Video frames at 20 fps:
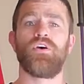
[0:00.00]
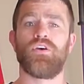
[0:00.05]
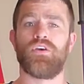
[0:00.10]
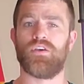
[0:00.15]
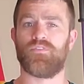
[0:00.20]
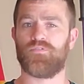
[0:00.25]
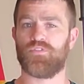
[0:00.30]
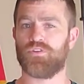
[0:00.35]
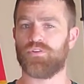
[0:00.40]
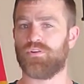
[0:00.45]

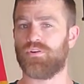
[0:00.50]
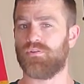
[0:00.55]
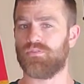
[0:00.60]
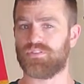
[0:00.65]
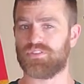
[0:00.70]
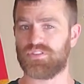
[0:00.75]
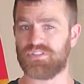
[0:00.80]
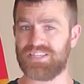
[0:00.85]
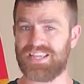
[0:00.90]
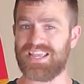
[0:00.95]
If your
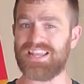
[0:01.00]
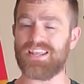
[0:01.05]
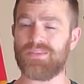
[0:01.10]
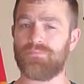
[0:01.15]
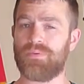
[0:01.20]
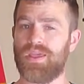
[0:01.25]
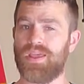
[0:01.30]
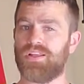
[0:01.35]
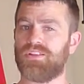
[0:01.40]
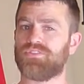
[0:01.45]
skinny
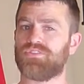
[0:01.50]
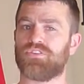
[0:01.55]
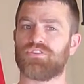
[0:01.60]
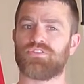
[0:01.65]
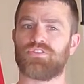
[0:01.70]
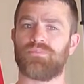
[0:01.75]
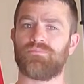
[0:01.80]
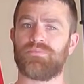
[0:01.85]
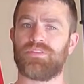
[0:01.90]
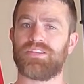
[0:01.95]
bands are
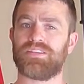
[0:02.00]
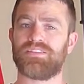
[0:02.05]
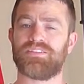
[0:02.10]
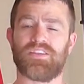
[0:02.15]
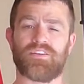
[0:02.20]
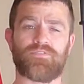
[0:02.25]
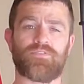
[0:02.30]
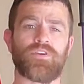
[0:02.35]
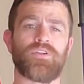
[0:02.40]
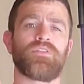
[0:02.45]
something
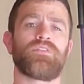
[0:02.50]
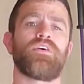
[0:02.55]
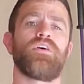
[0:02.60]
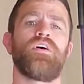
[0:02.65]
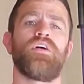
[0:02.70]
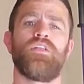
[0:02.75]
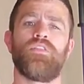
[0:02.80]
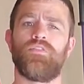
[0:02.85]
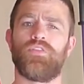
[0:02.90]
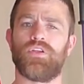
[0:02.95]
different,
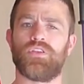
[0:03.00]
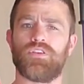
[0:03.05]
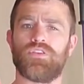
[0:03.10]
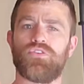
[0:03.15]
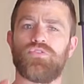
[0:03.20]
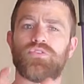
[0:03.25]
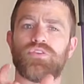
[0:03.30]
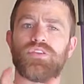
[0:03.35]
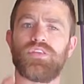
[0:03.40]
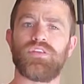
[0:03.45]
then
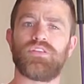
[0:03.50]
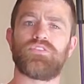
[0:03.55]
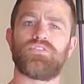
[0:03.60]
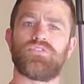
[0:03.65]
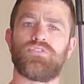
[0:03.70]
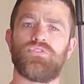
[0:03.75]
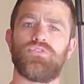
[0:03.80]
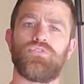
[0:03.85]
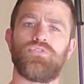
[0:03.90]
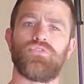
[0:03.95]
you need
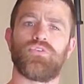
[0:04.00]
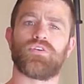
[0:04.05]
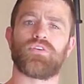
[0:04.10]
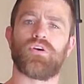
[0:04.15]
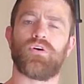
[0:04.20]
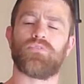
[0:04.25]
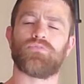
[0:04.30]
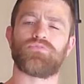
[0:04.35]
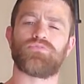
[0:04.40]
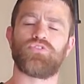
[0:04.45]
to
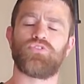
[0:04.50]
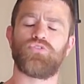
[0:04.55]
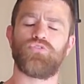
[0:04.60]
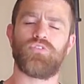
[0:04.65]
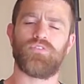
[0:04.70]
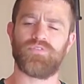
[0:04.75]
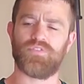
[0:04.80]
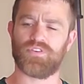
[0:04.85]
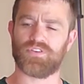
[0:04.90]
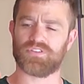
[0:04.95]
go 2
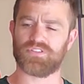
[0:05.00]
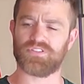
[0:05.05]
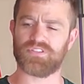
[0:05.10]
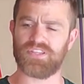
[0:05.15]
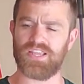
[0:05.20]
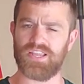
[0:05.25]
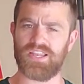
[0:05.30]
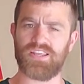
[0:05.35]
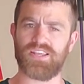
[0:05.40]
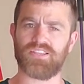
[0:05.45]
of your
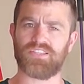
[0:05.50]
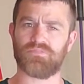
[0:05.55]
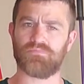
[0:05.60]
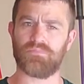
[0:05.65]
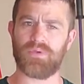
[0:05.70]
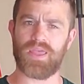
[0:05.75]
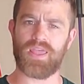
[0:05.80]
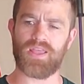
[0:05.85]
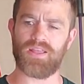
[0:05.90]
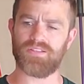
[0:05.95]
skinniest
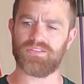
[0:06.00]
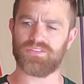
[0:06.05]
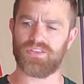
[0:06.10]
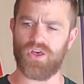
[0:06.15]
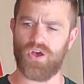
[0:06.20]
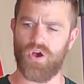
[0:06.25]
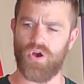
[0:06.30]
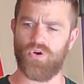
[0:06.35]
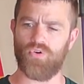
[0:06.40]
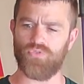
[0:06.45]
bands
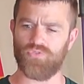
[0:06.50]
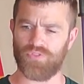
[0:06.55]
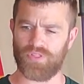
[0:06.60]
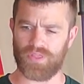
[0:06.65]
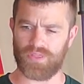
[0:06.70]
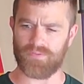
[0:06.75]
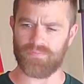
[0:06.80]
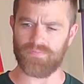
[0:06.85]
only.